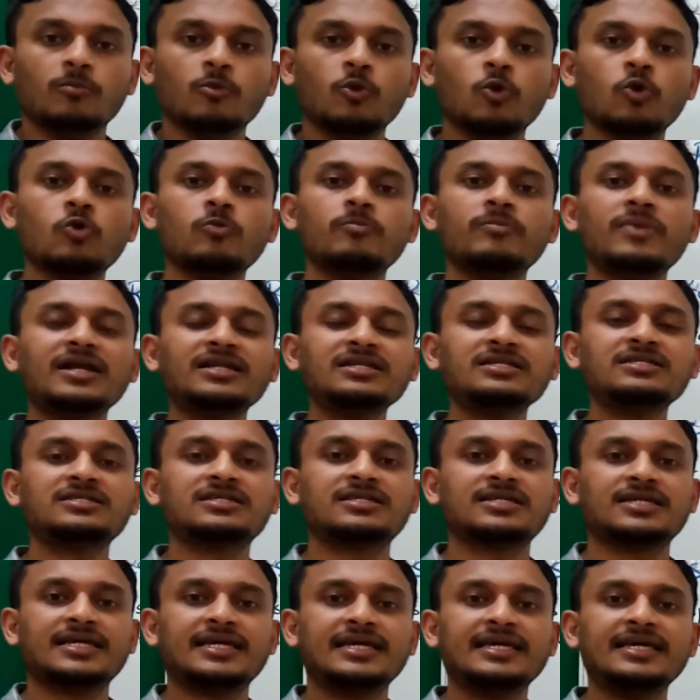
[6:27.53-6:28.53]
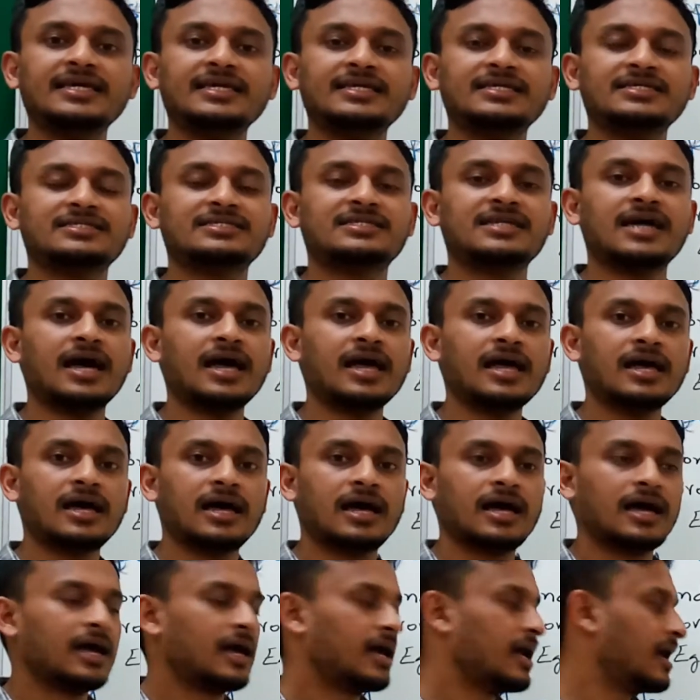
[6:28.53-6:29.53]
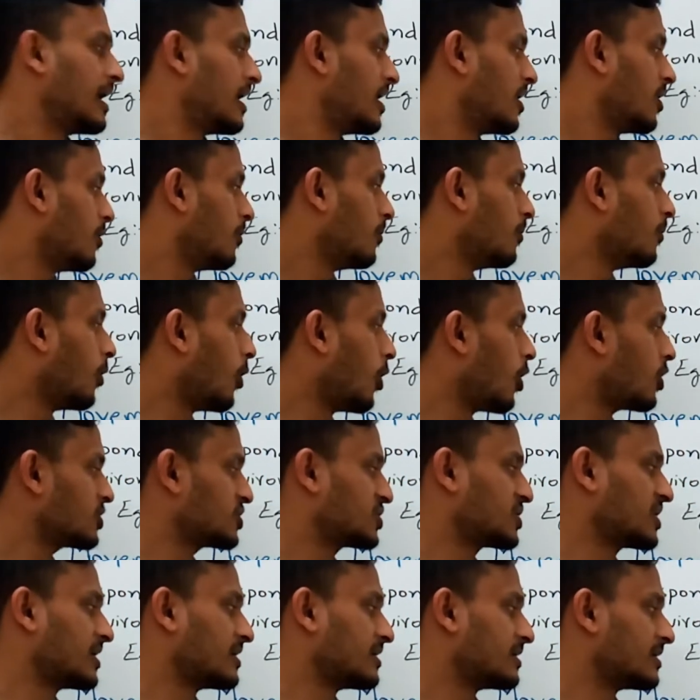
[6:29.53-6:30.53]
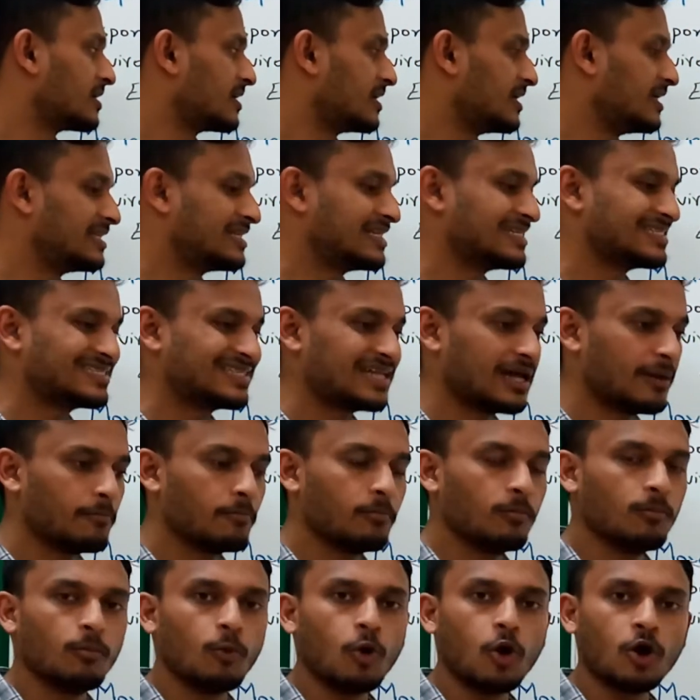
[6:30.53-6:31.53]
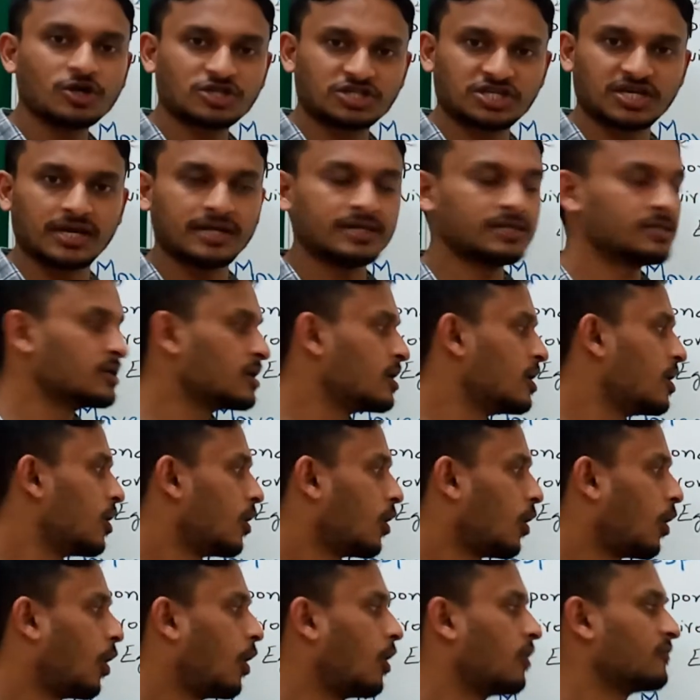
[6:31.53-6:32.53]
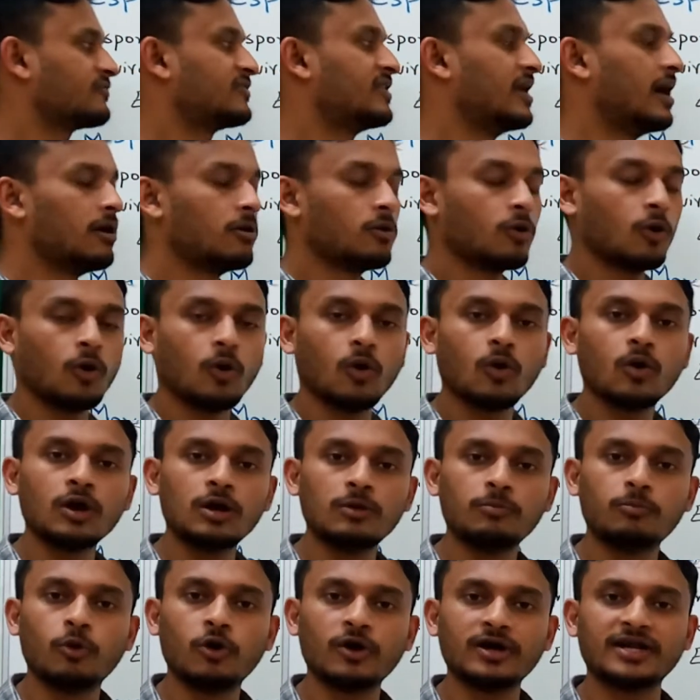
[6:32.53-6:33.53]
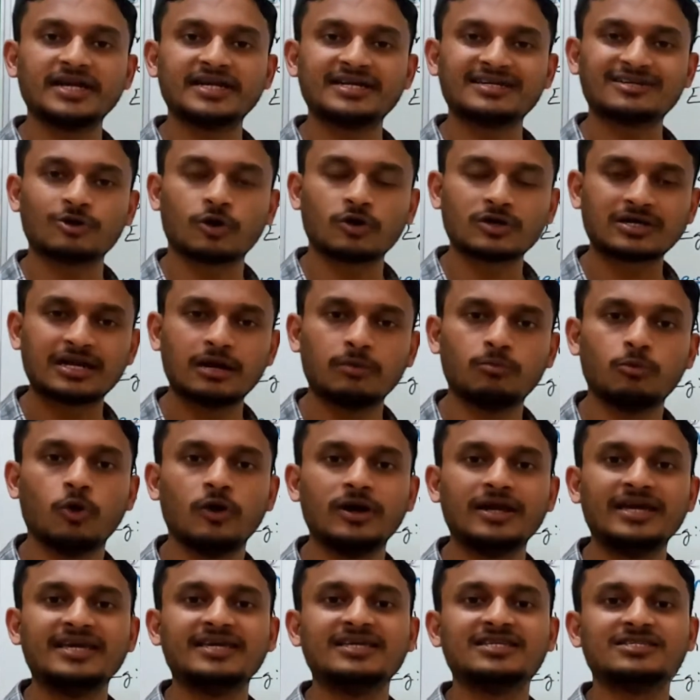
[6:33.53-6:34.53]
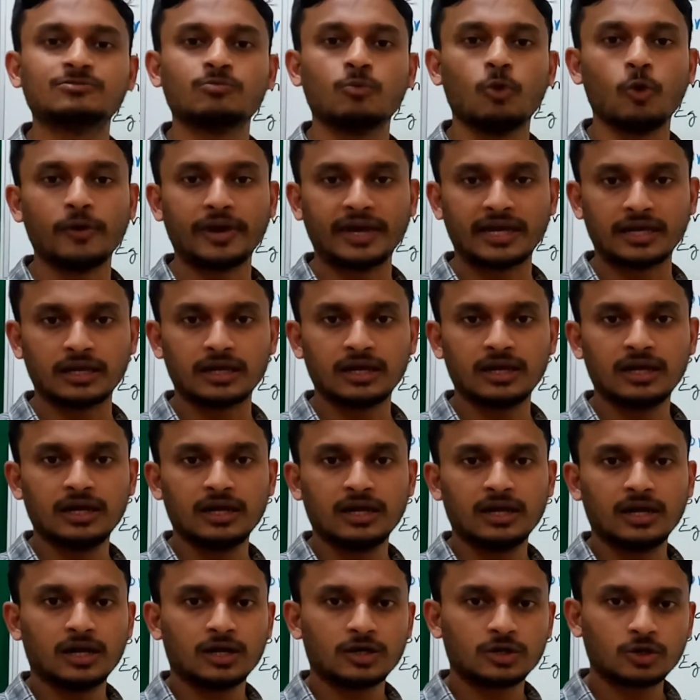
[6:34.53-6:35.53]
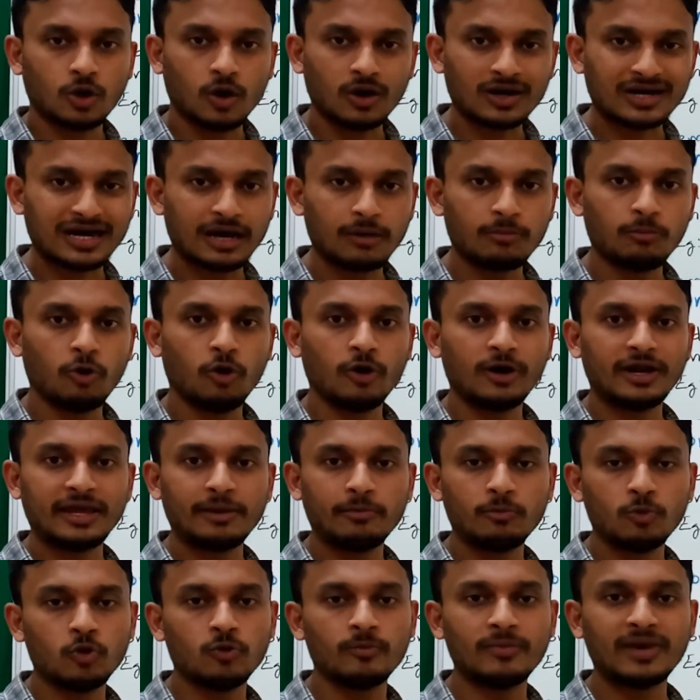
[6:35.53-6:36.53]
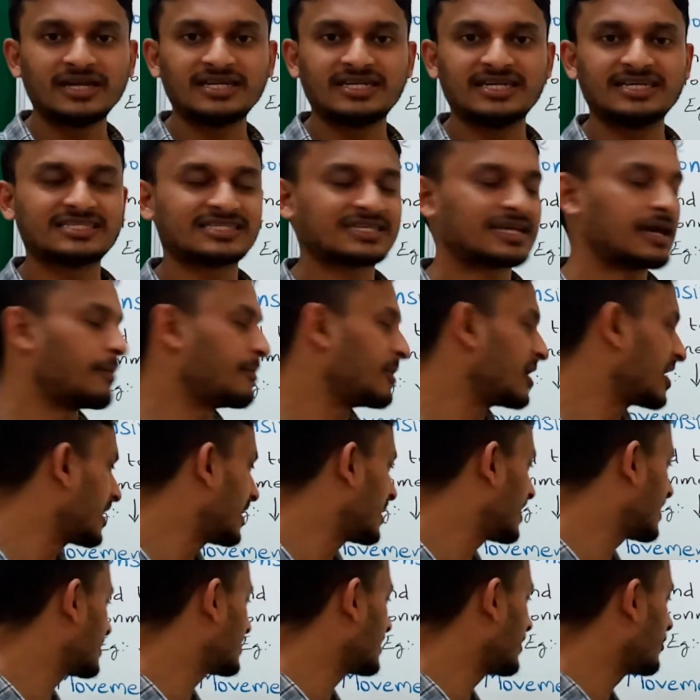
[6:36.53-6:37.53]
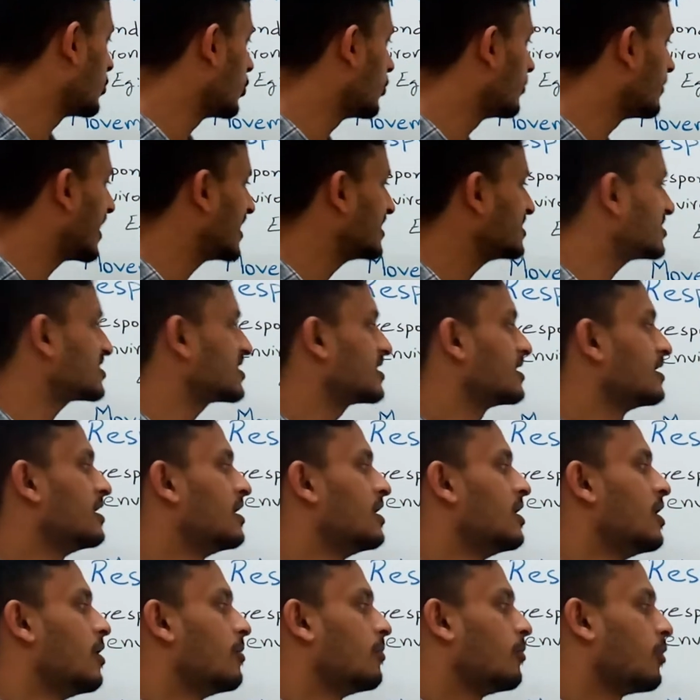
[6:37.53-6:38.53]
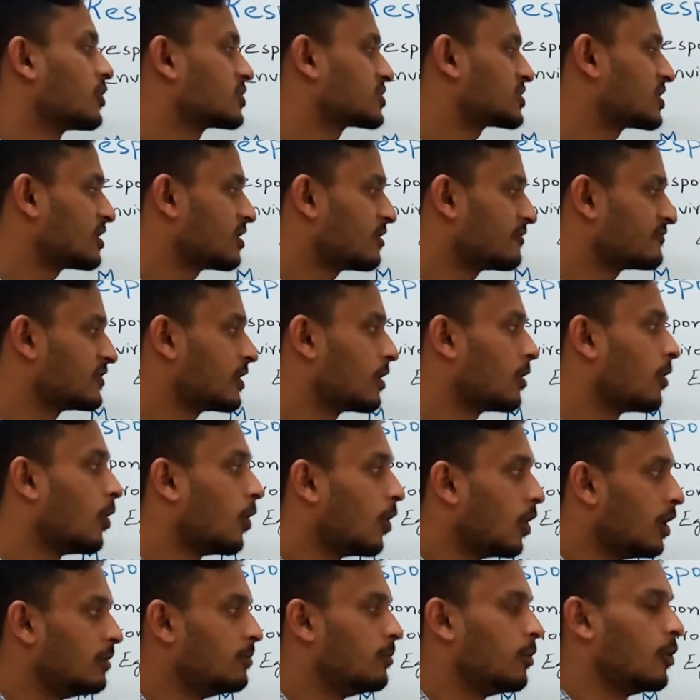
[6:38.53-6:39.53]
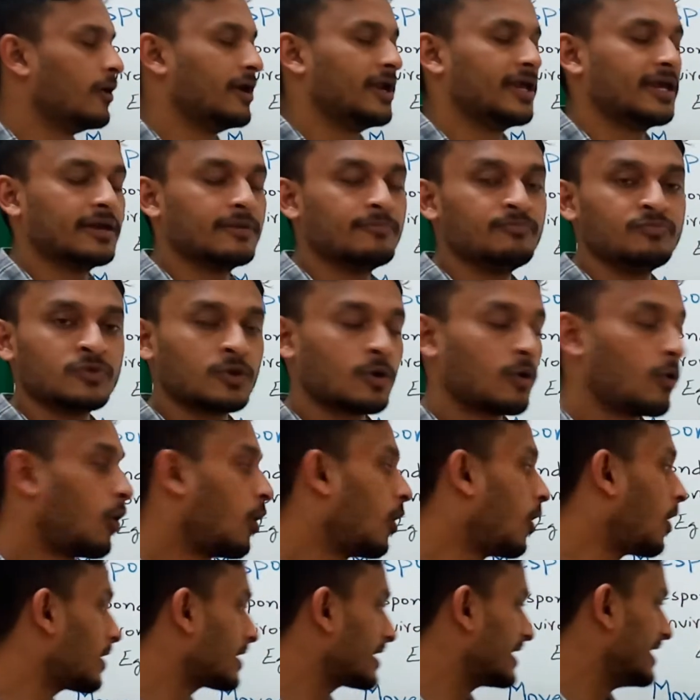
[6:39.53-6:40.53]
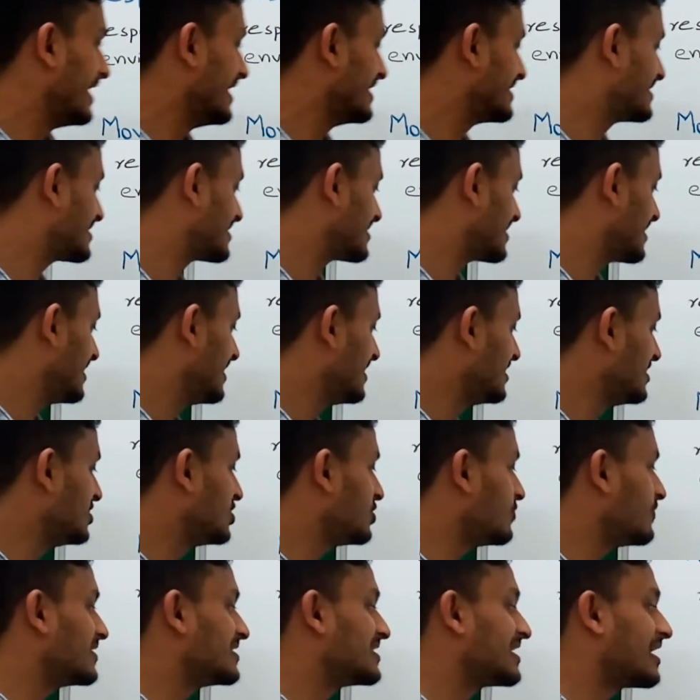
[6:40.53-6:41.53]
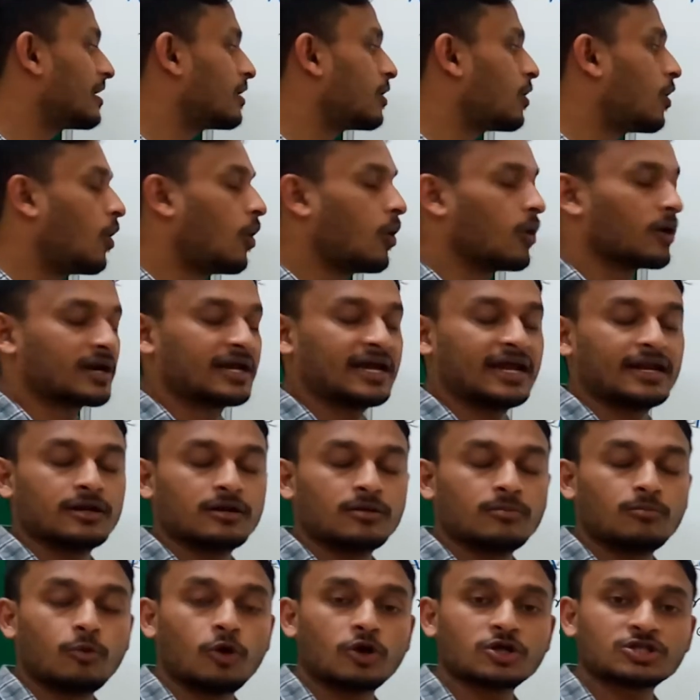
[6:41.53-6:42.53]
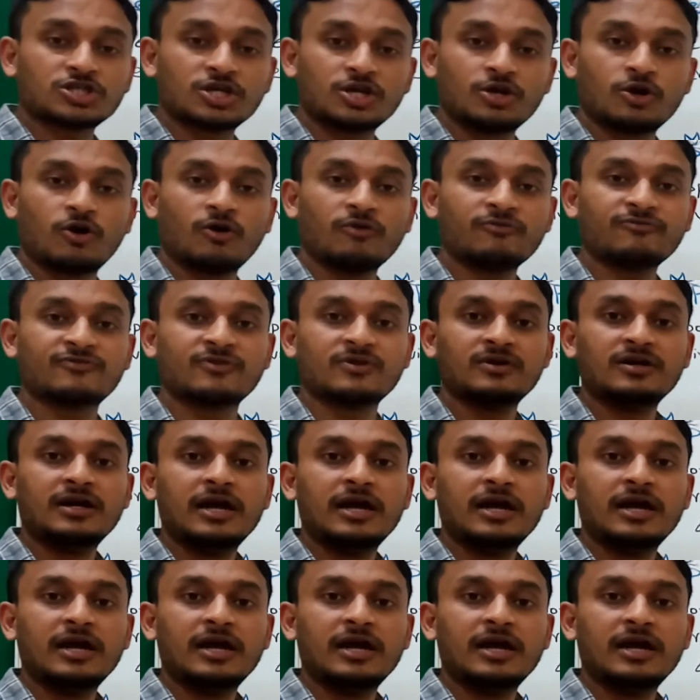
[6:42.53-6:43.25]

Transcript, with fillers: Movement is the motion, it is the motion of the whole body. Total body is moving, total body movement is coming under the movement, motion of the whole body, or its individual organ, motion of